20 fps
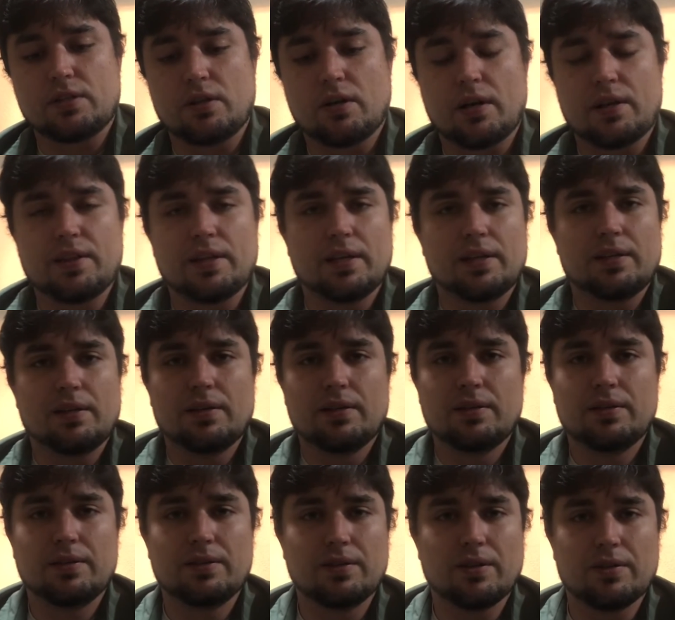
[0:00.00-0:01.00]
I think
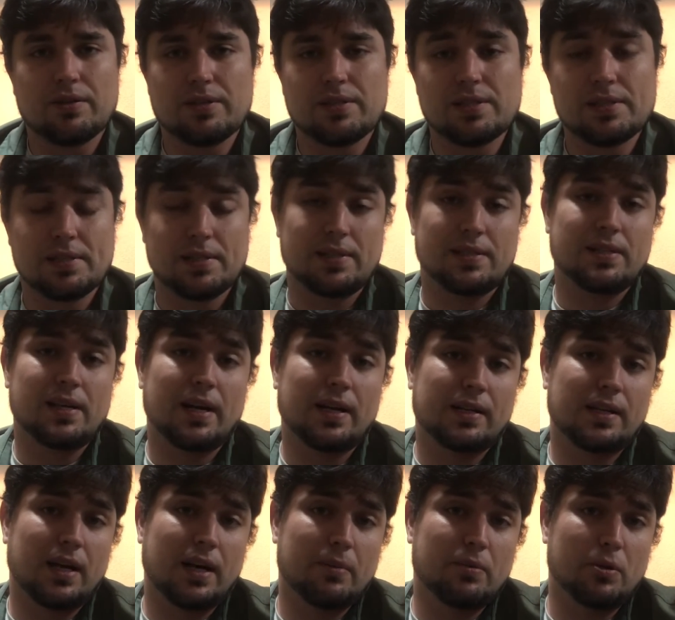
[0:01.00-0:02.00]
this is an exciting
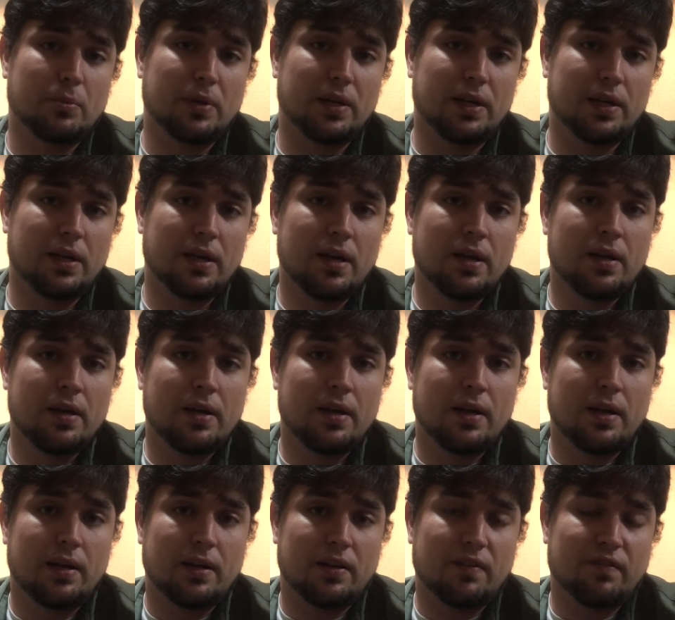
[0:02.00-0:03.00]
time to be
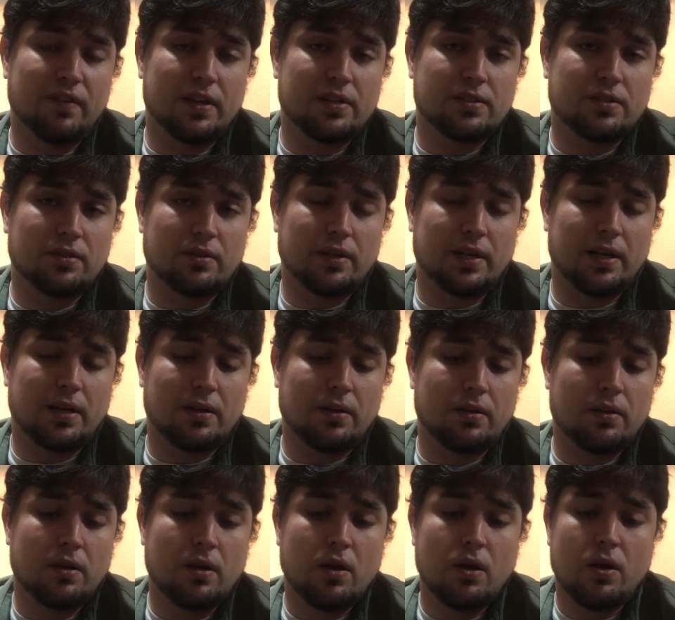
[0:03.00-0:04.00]
an investor,
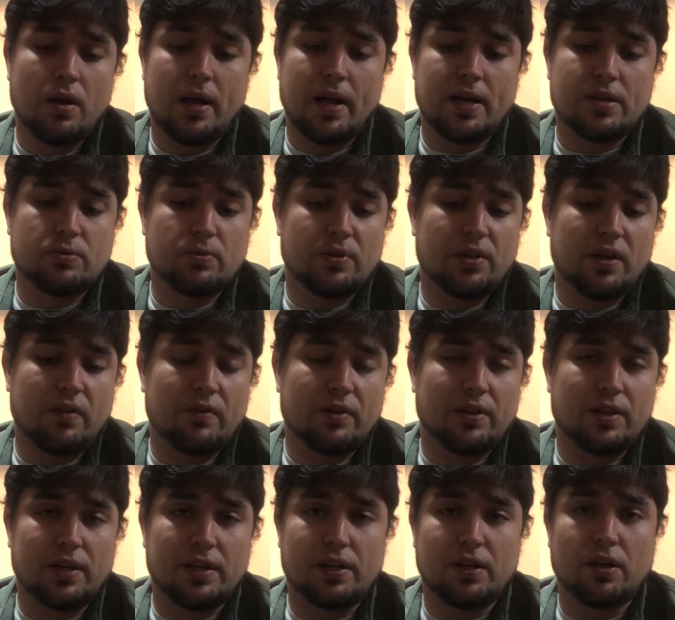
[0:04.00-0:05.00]
and as with
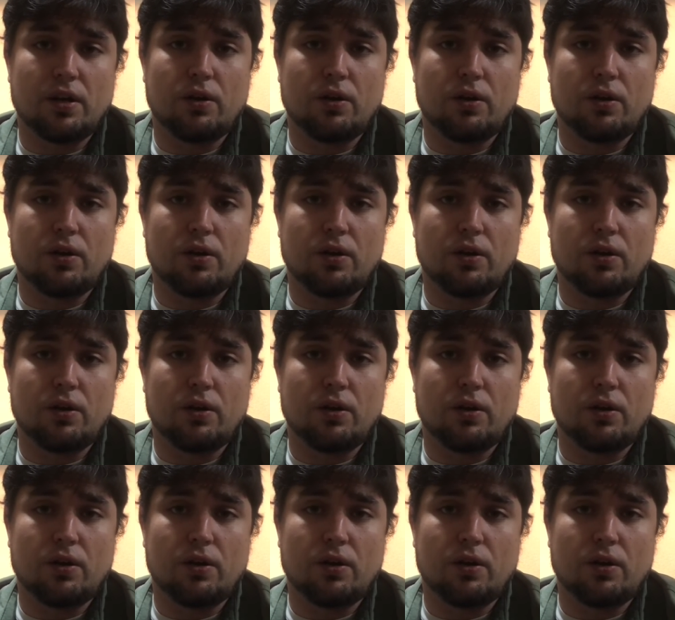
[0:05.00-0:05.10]
everything,